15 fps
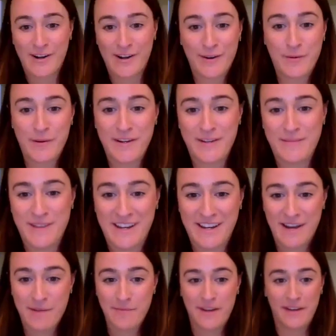going to be
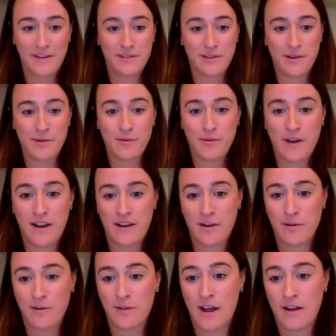coming. So I know a
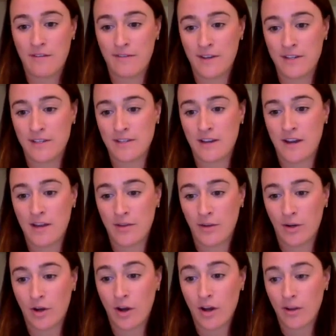lot of us on the
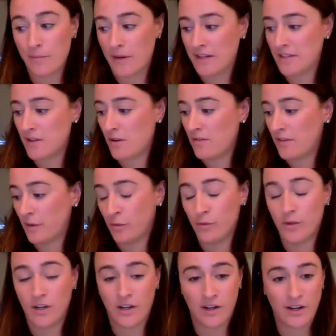call, and myself
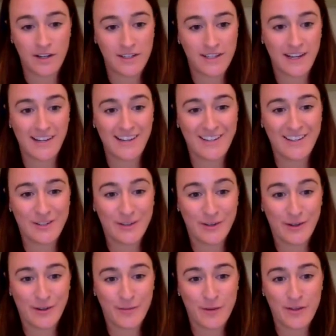included, are excited to
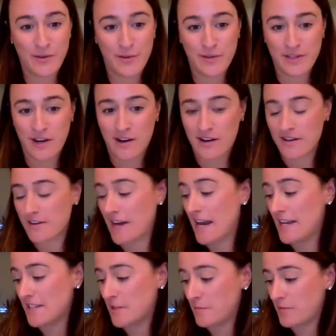learn what those are
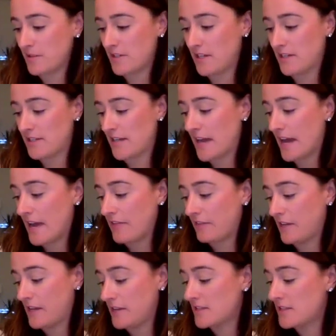as it pertains to
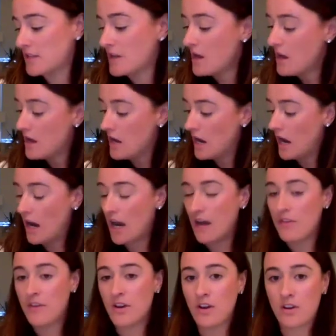athletes.
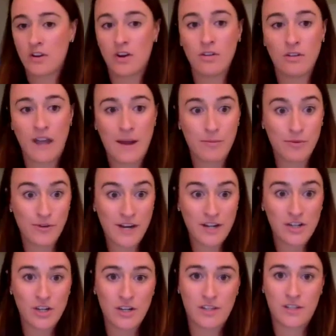On the
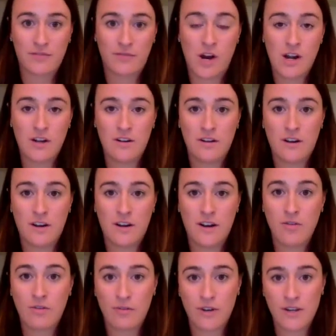collaborations front, I
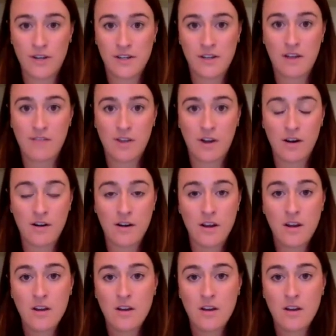know Chris covered